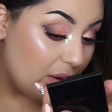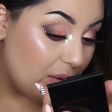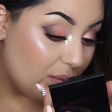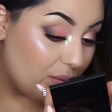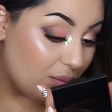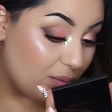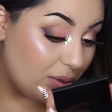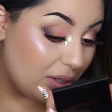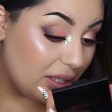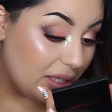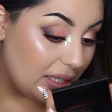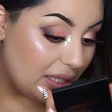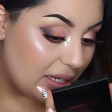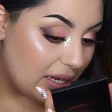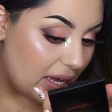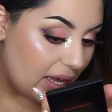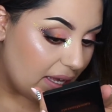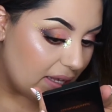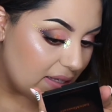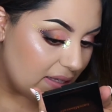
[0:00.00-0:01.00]
really
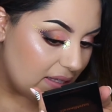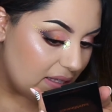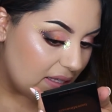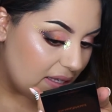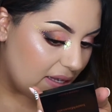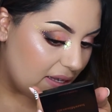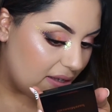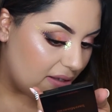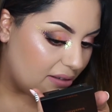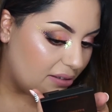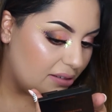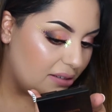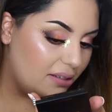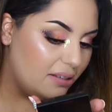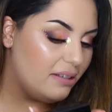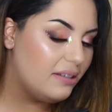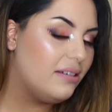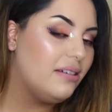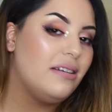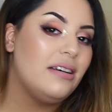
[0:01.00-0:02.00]
nice. Ugh,
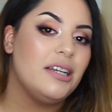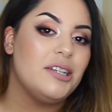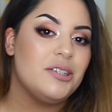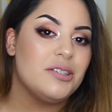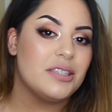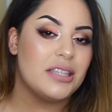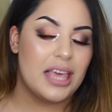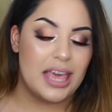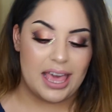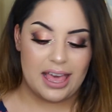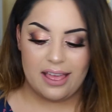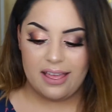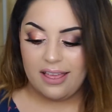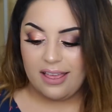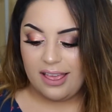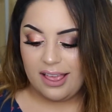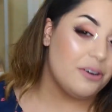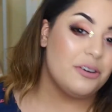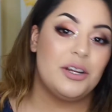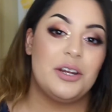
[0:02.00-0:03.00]
I just can't.
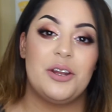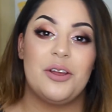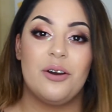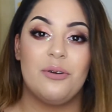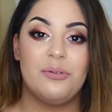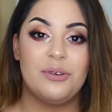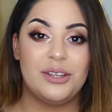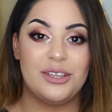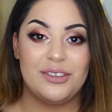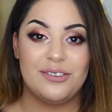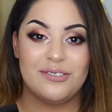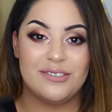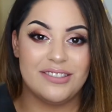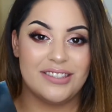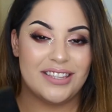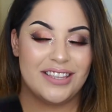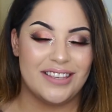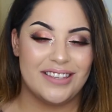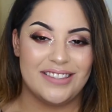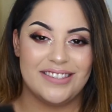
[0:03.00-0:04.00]
I already know I'm going to use
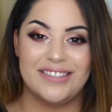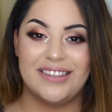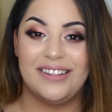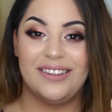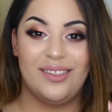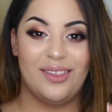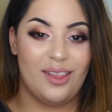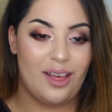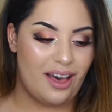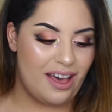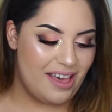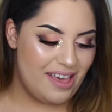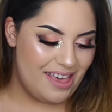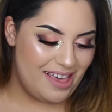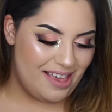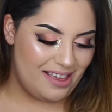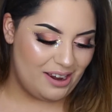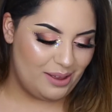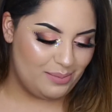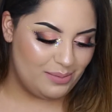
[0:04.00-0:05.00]
these a lot
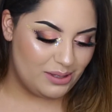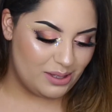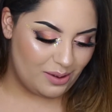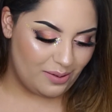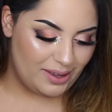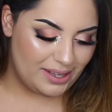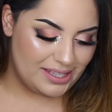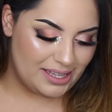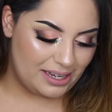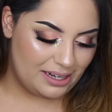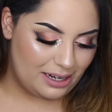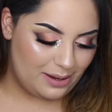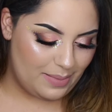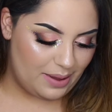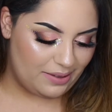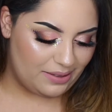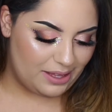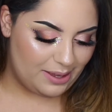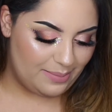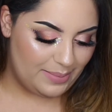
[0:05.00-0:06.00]
and I'm so excited
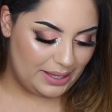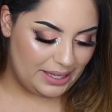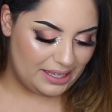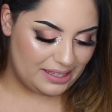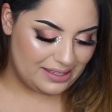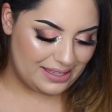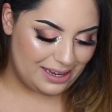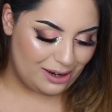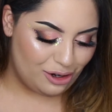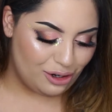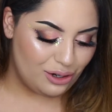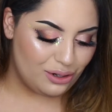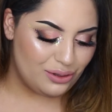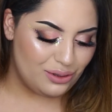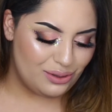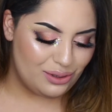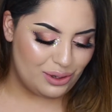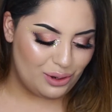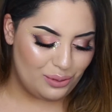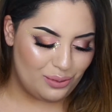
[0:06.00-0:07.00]
about them because they are
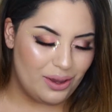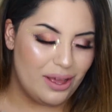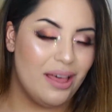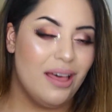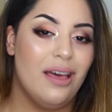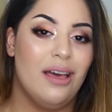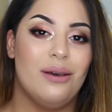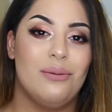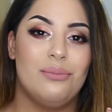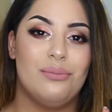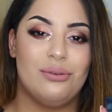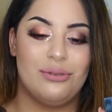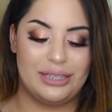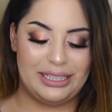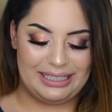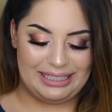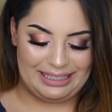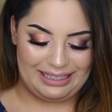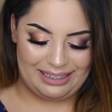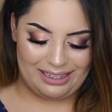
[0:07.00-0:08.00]
so
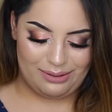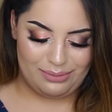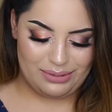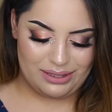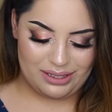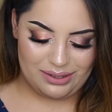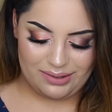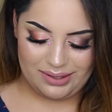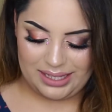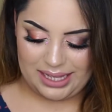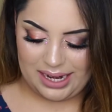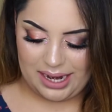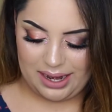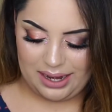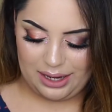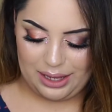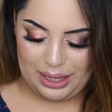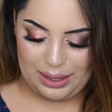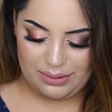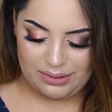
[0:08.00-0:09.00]
pretty and I'm so sad I
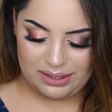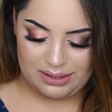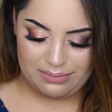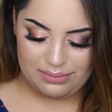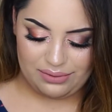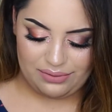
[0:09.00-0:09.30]
didn't use them